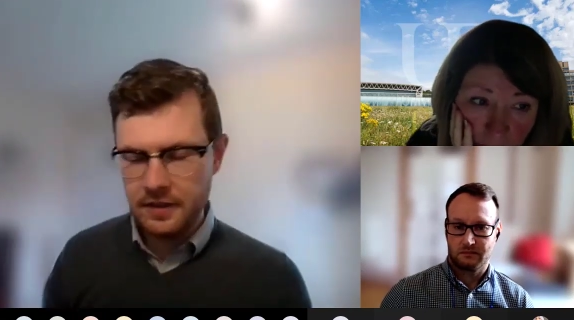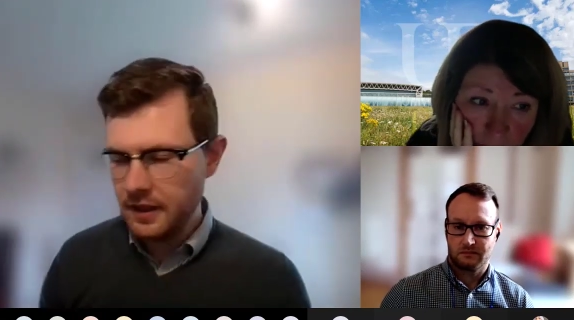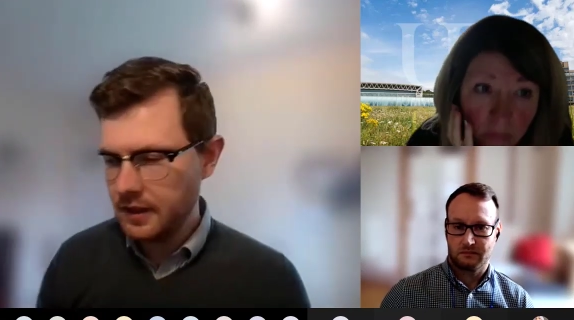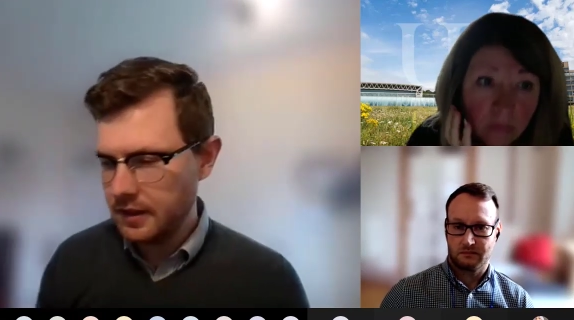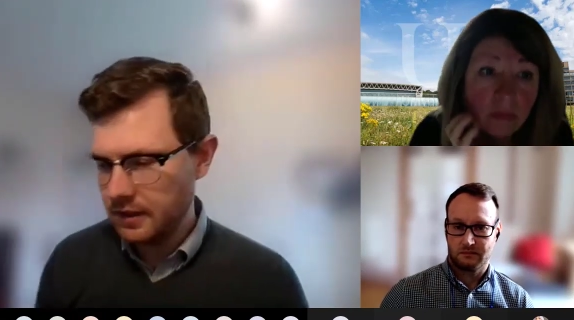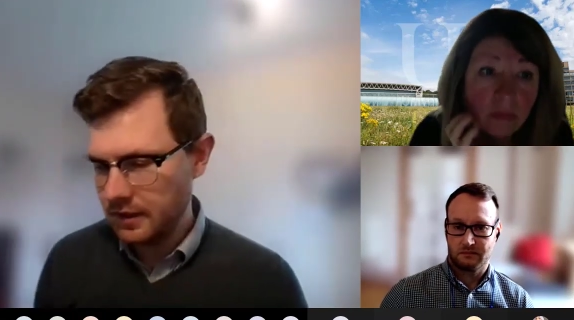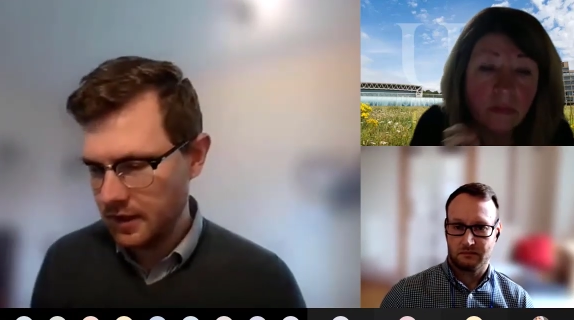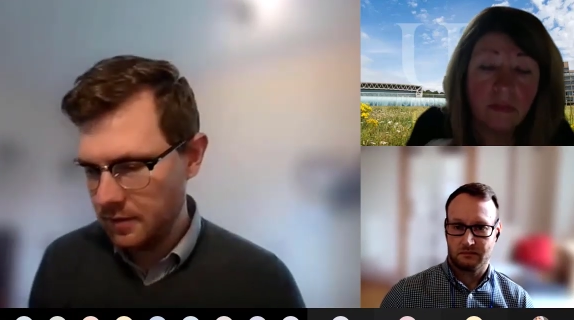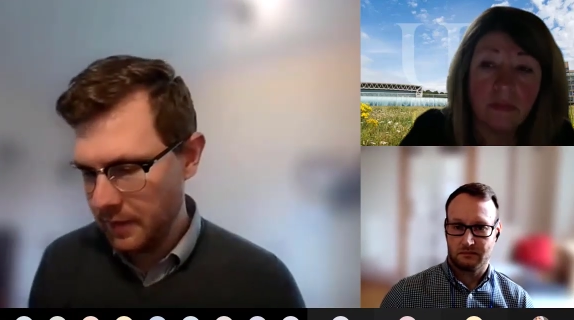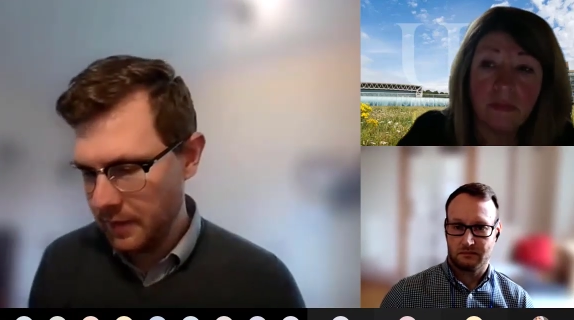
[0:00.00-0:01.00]
Speaker 1: I think
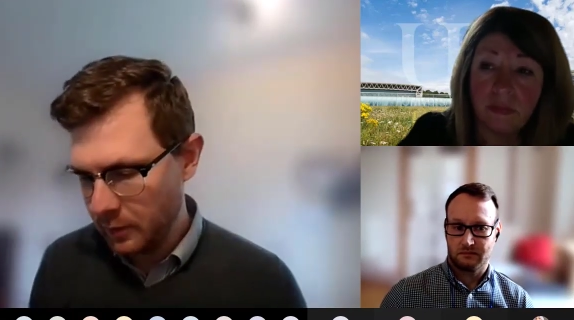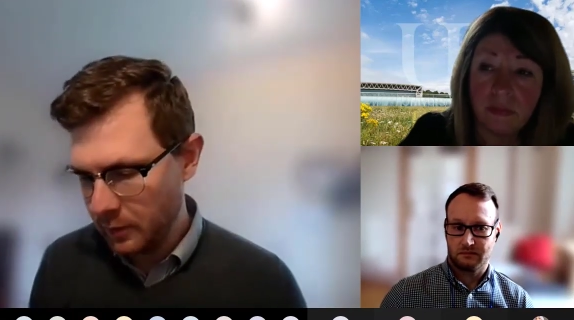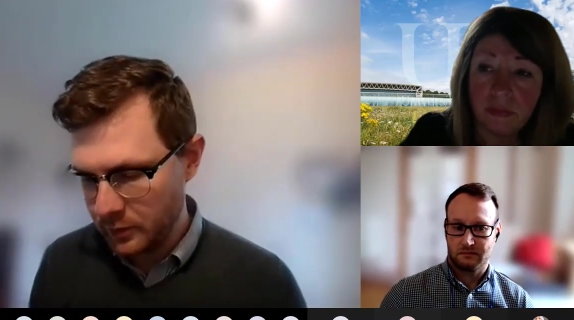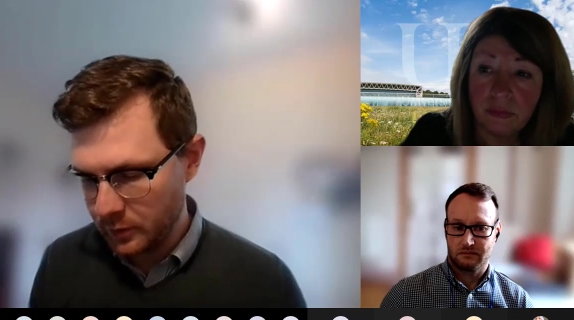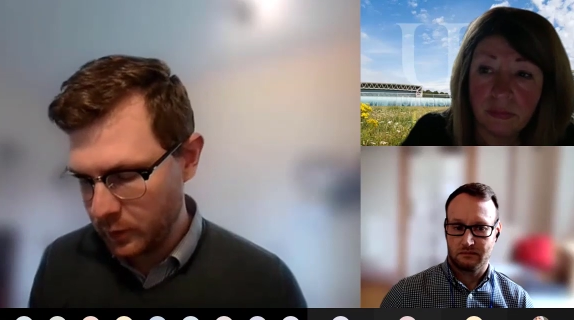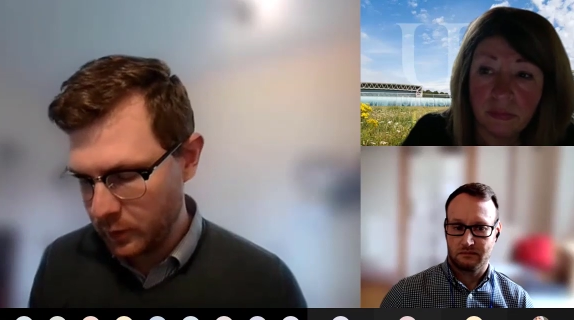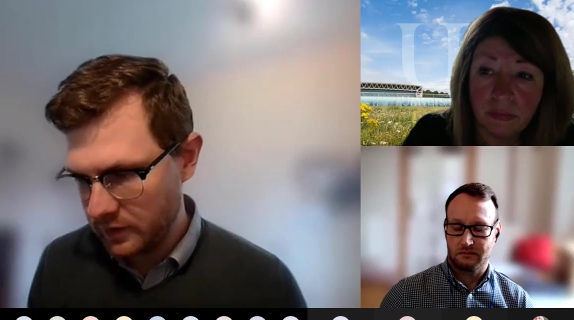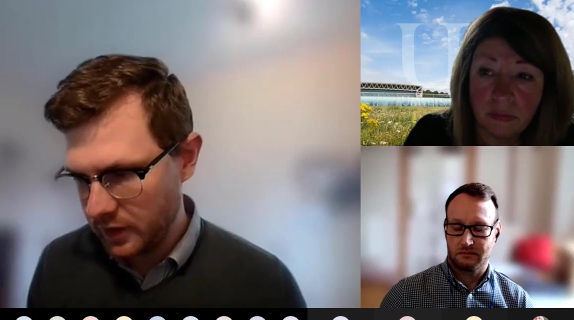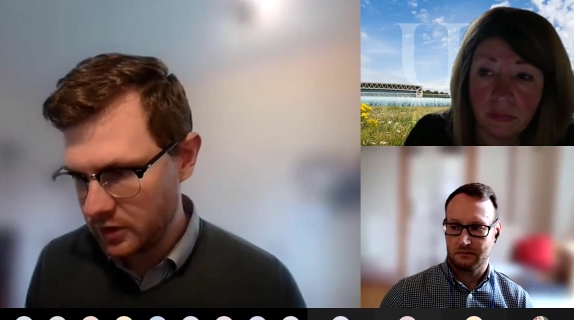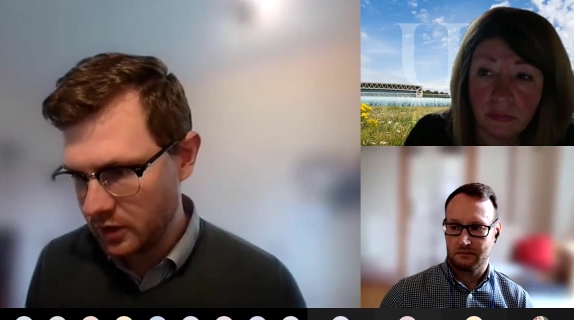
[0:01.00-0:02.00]
in many ways we've
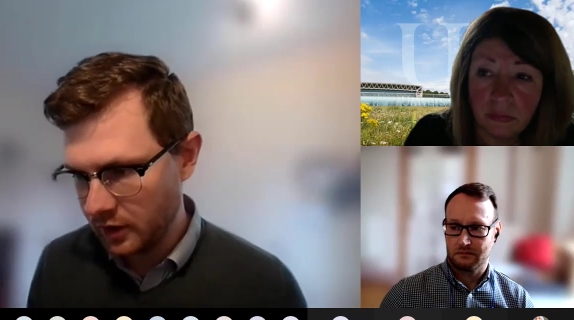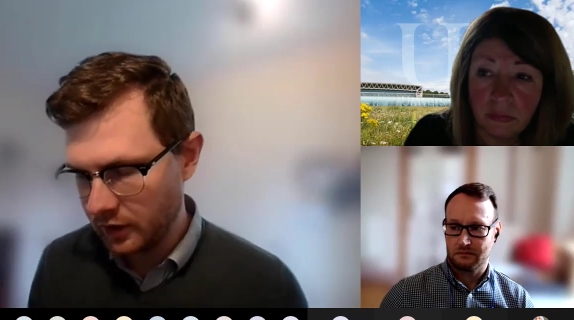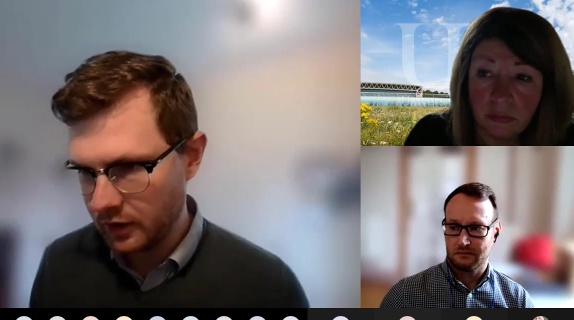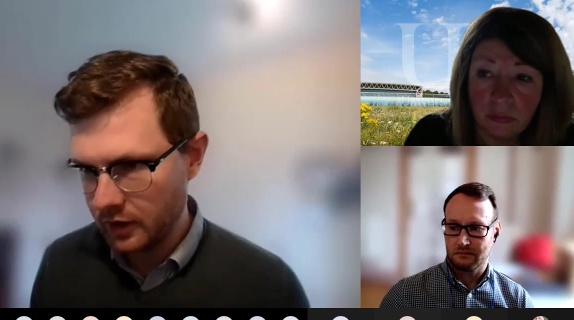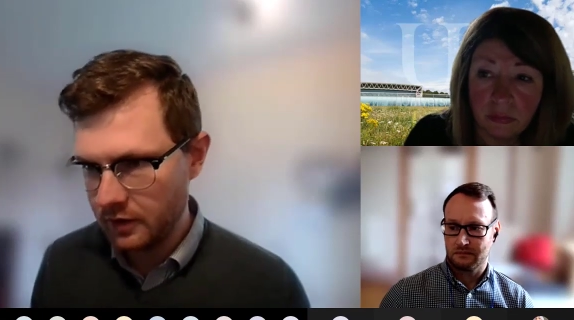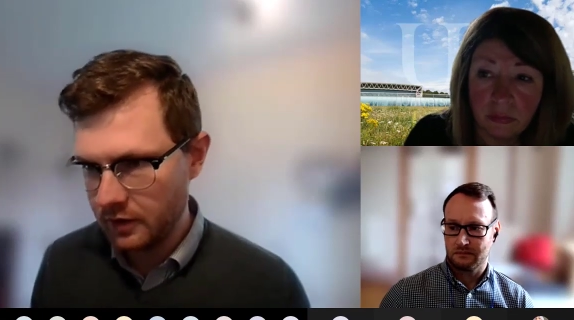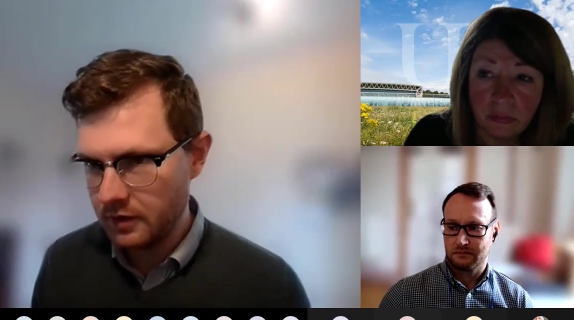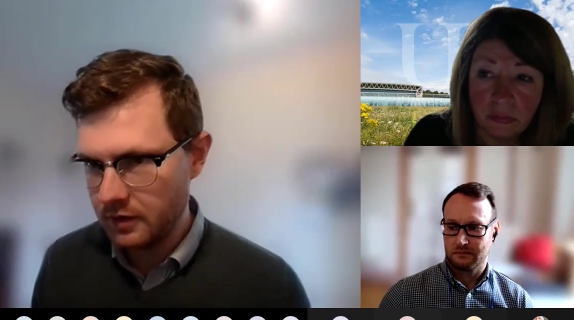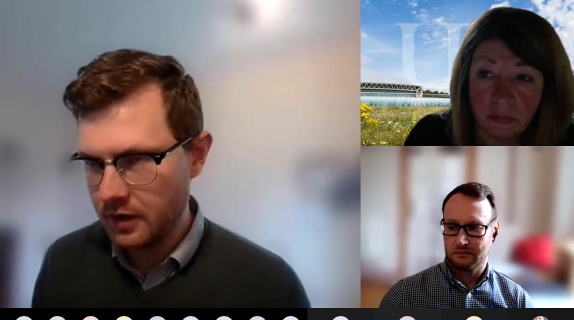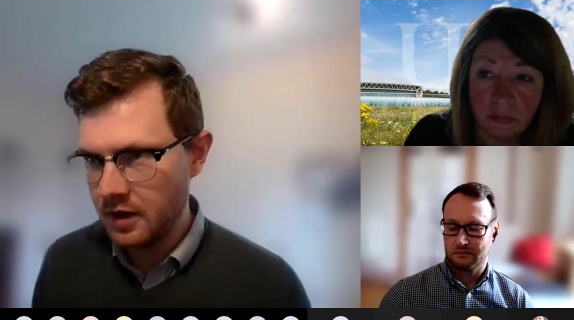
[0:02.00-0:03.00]
we've touched on a,
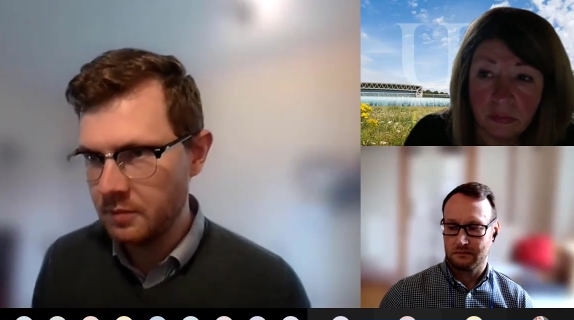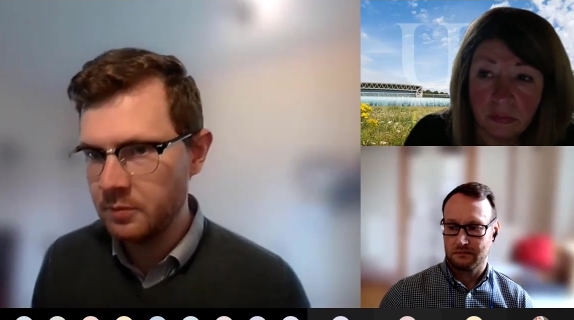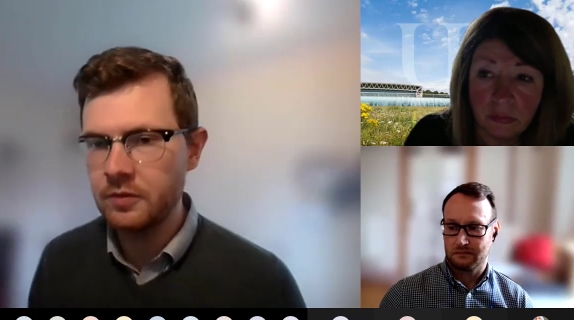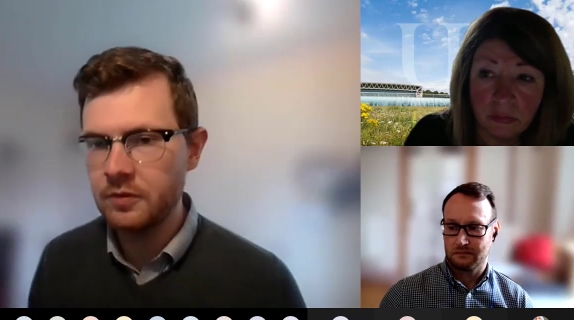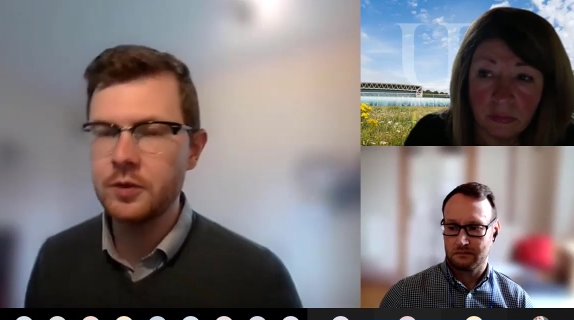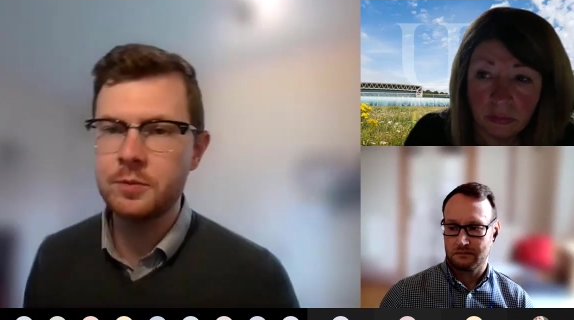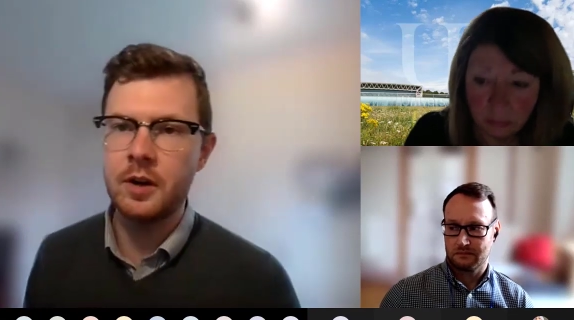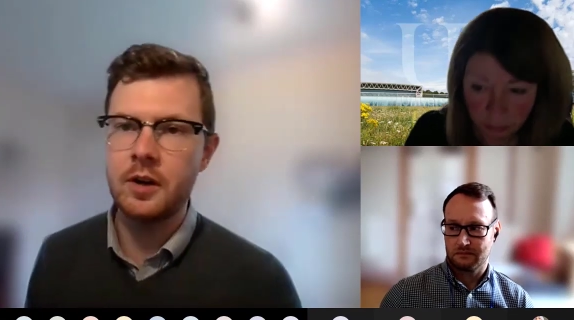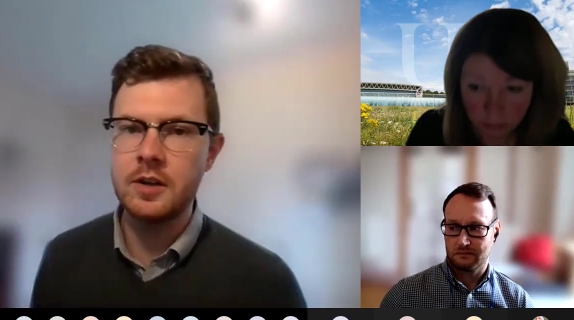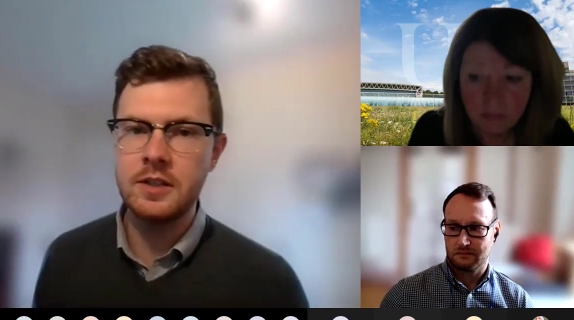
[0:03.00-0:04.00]
a number of those
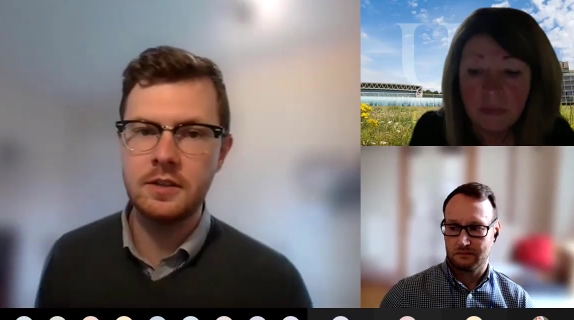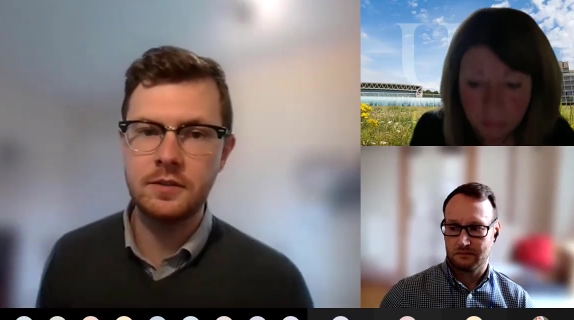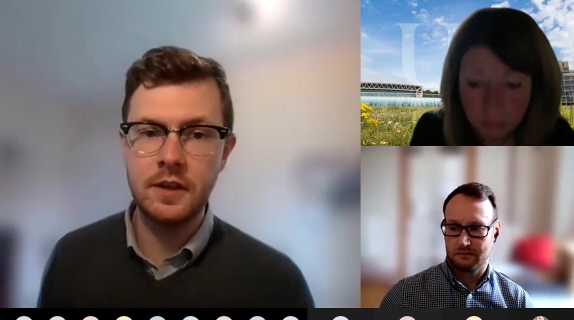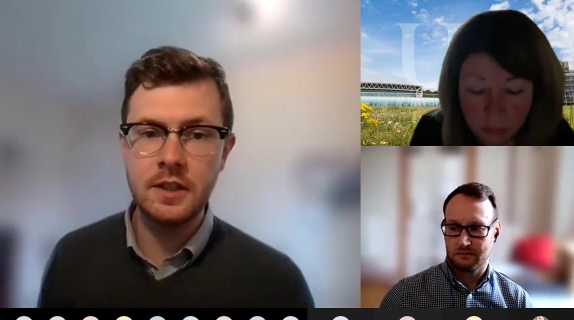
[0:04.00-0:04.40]
priorities.